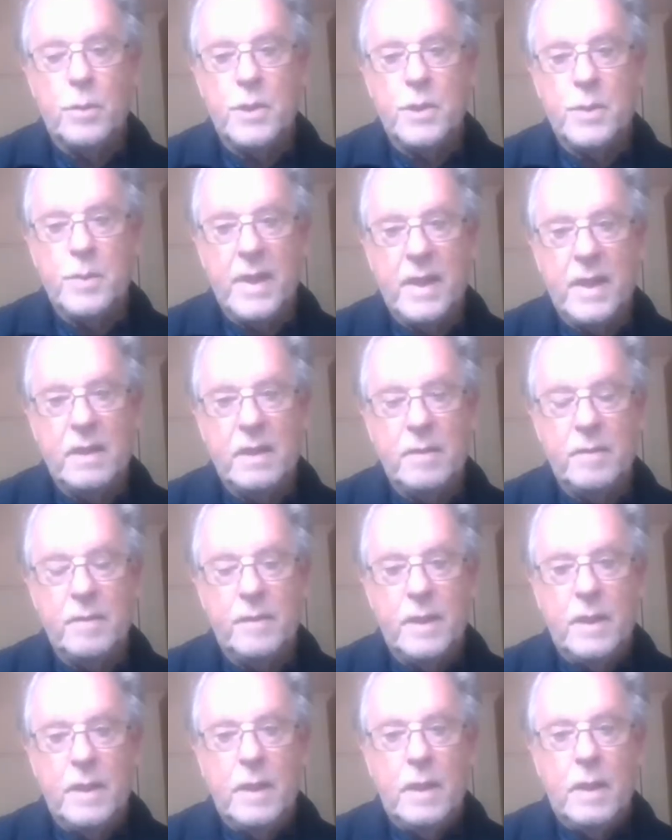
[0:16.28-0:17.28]
perspective
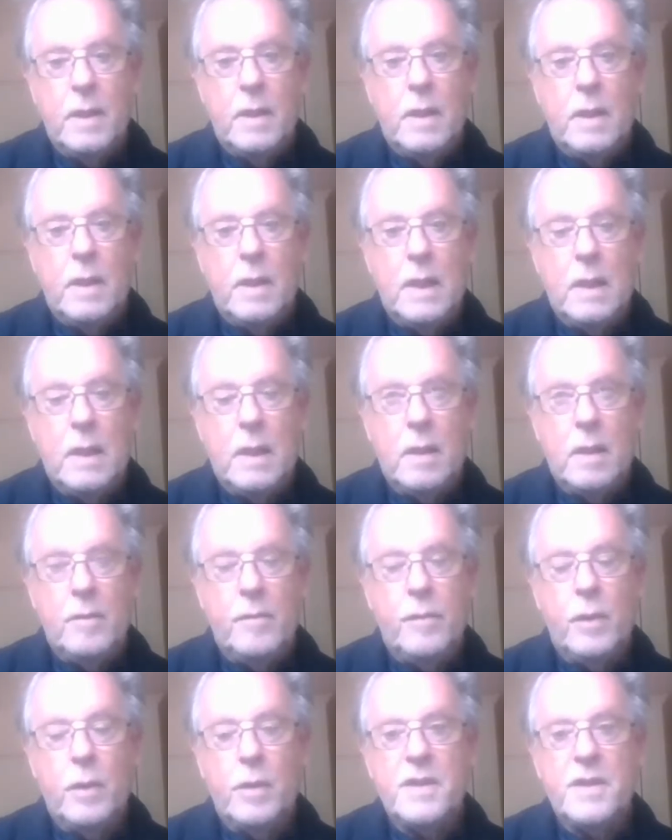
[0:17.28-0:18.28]
uh,
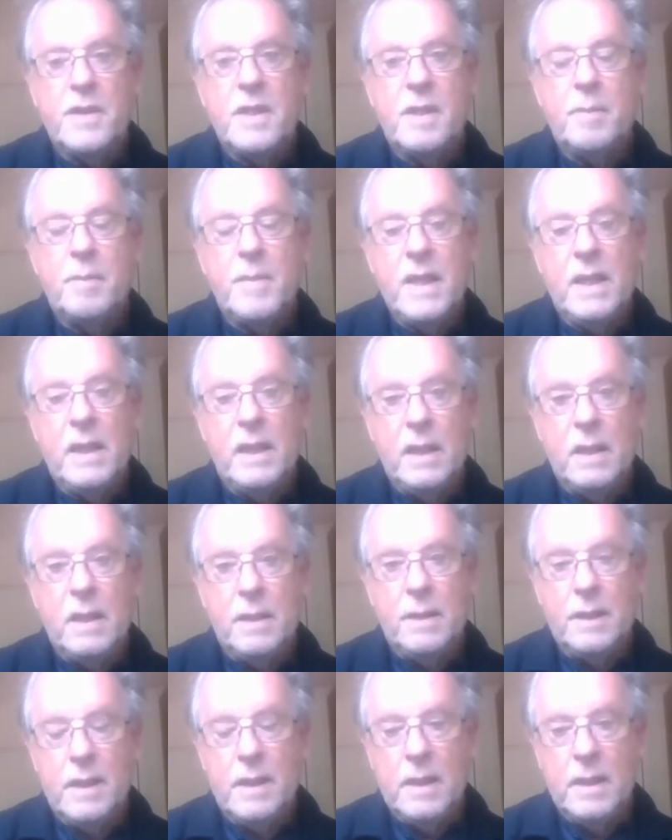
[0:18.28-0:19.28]
and focusing mainly
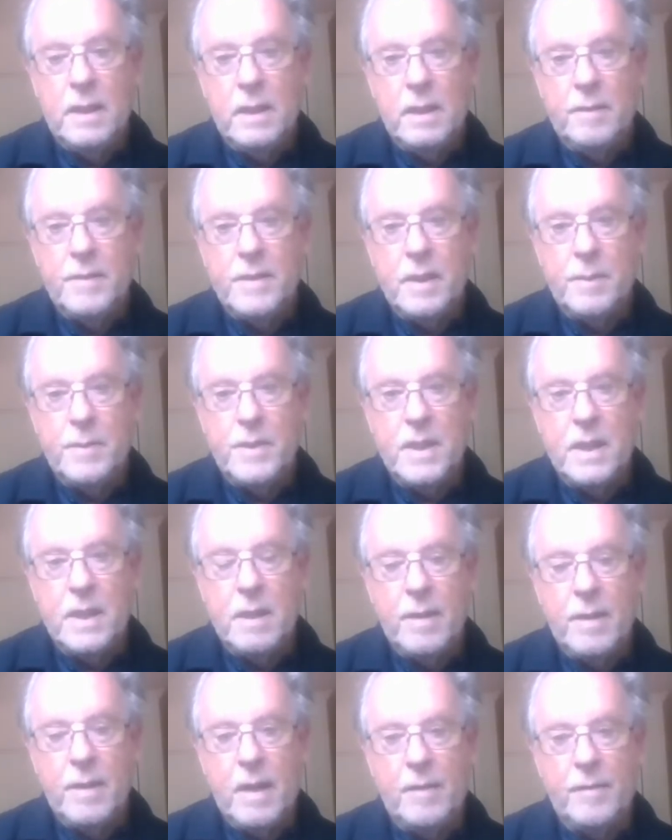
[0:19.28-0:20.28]
on the continent of
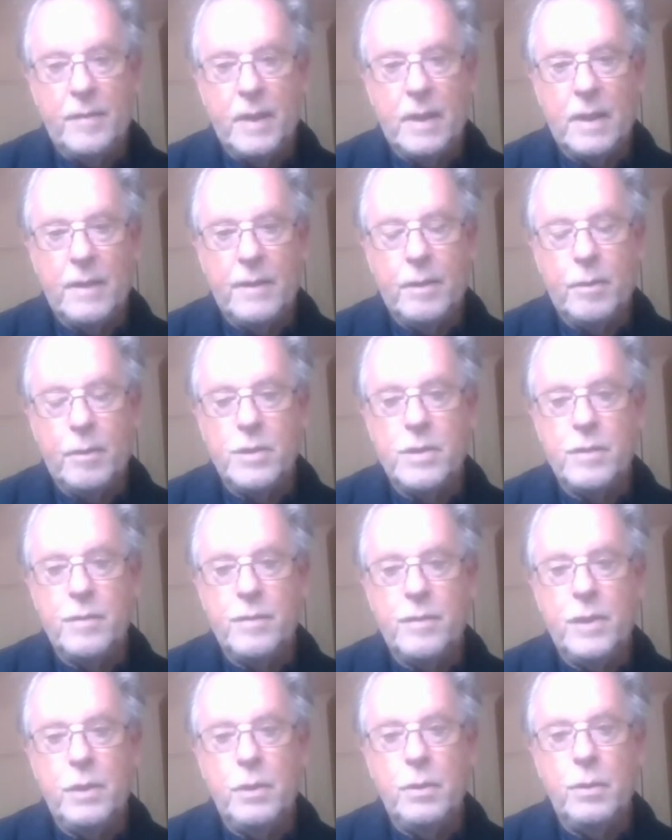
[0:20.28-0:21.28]
sub-Saharan Africa, there was a
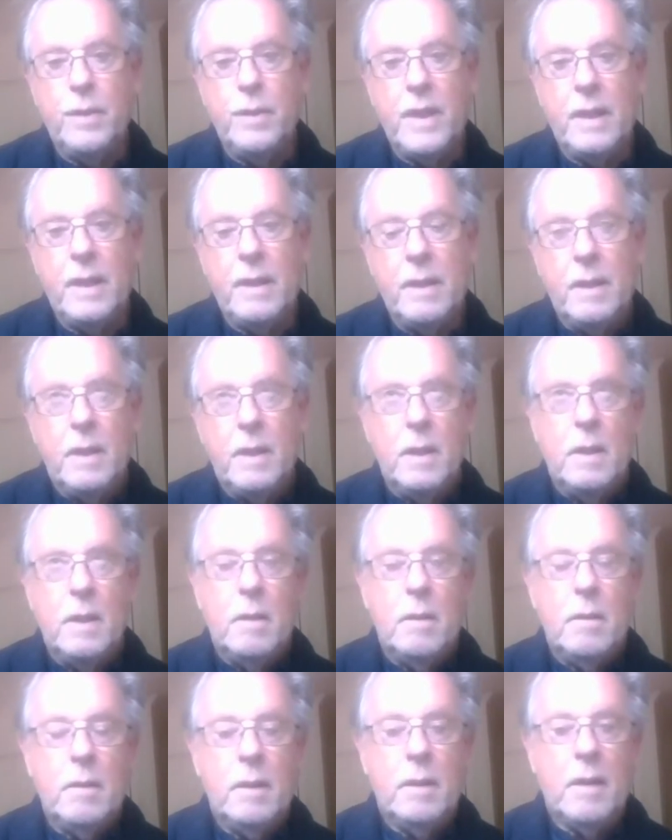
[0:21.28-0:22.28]
view that
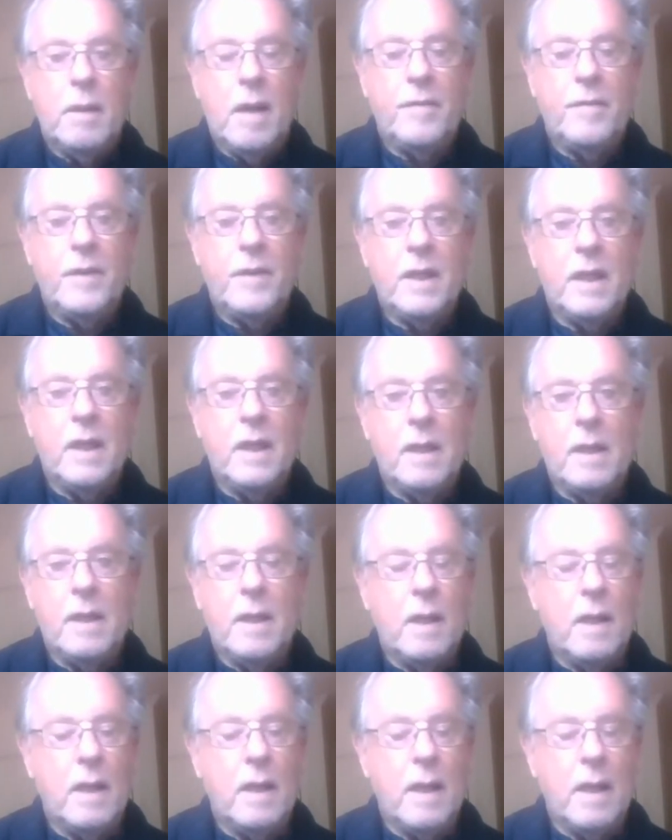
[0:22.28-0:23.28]
you know, African
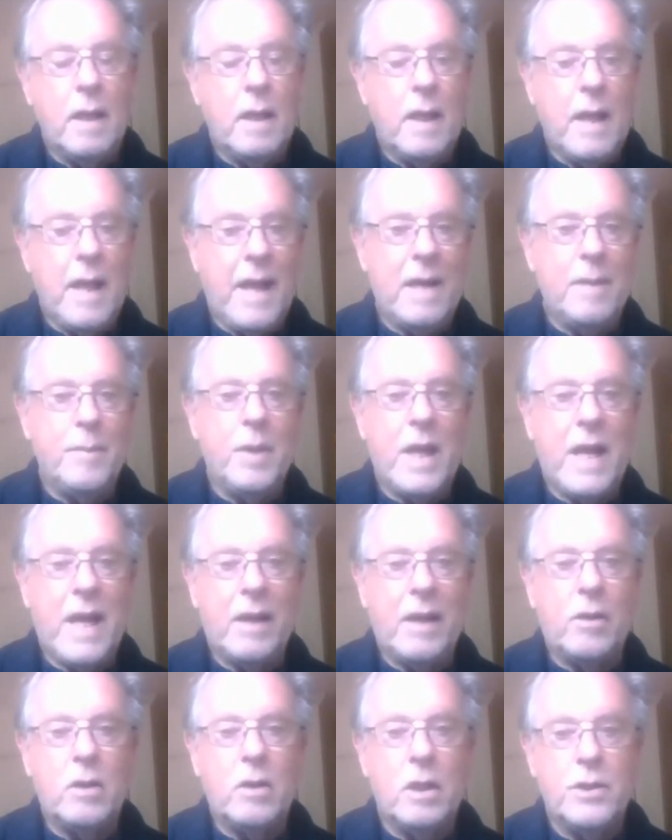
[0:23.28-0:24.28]
animal
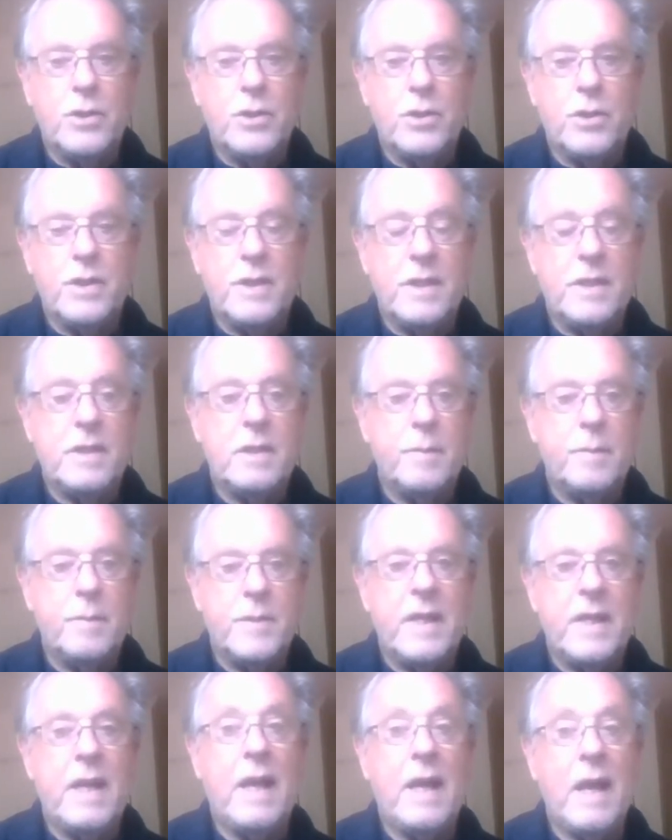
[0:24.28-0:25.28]
agriculture systems
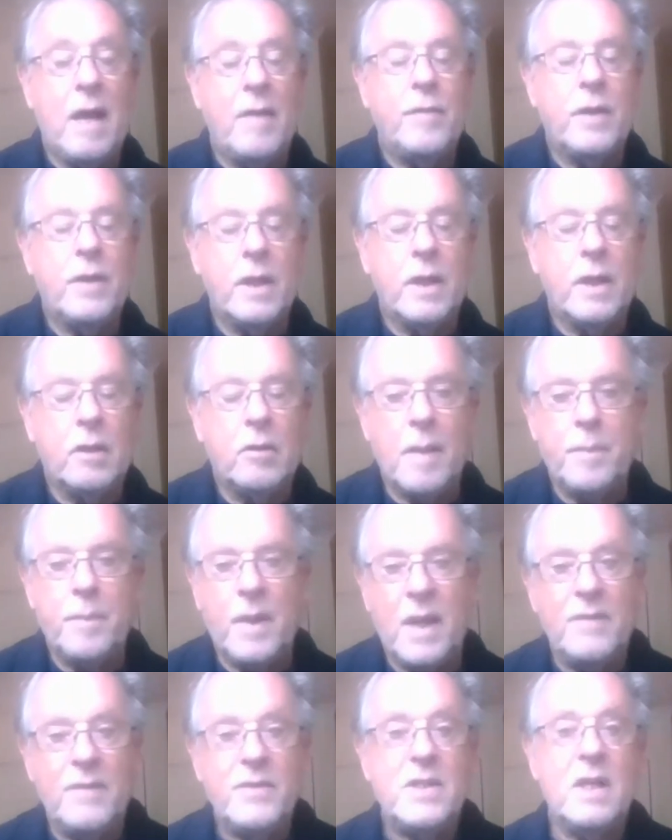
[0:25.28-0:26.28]
and uh, African crop
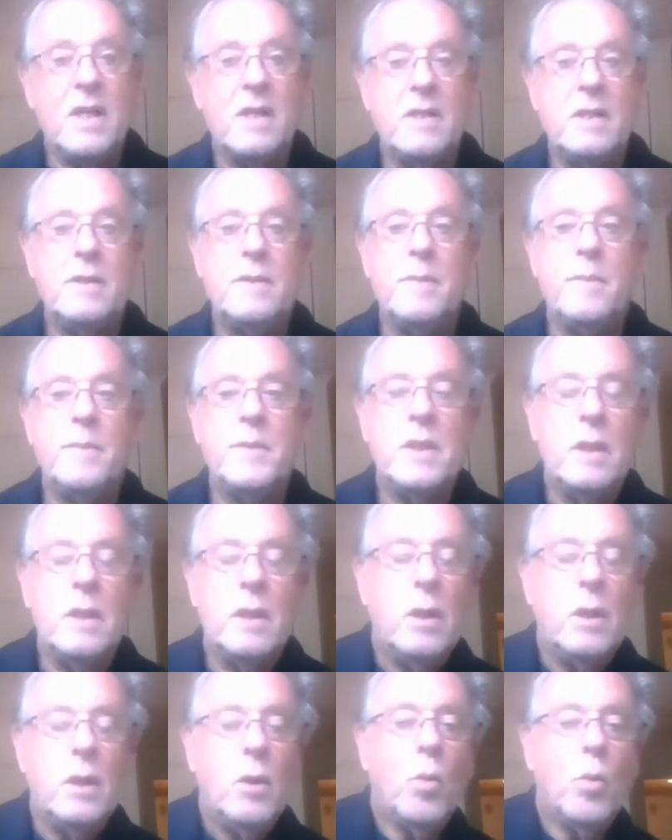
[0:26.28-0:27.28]
livestock systems
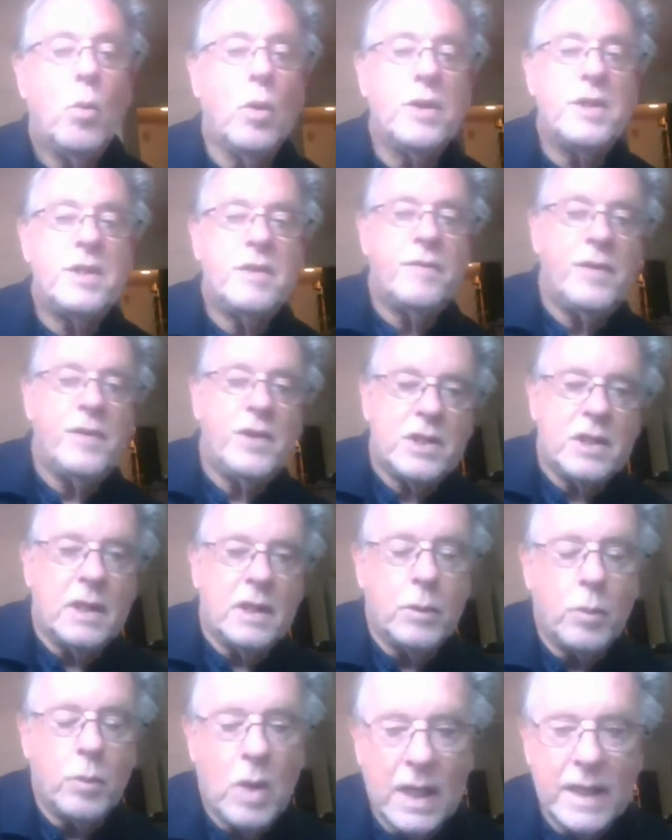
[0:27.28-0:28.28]
weren't
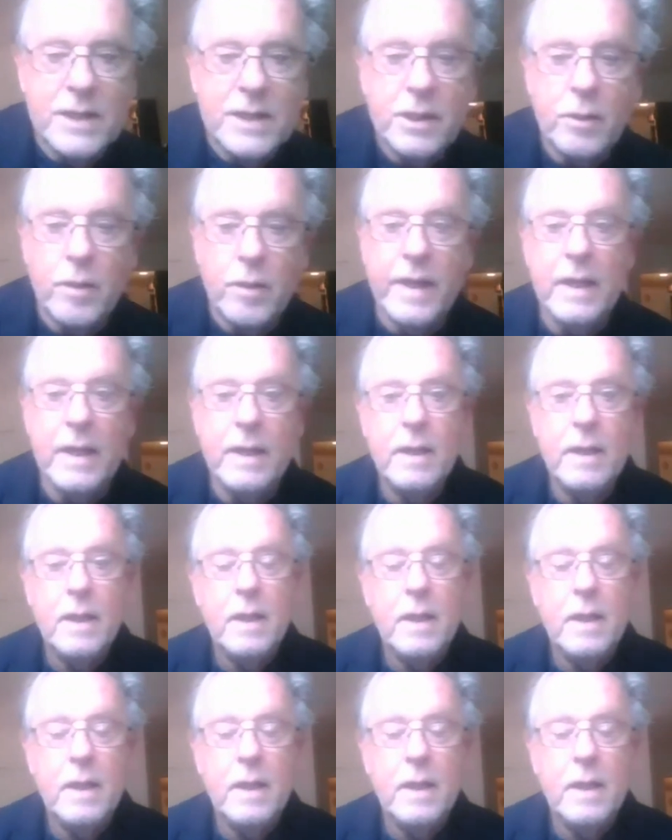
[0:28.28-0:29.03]
sufficiently well integrated.